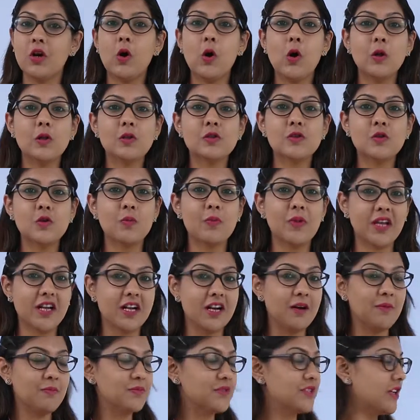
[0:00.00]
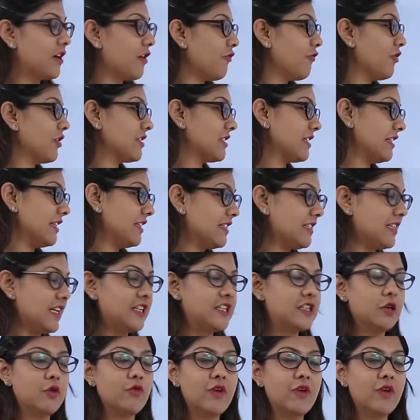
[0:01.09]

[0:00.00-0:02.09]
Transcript: also becomes a facilitator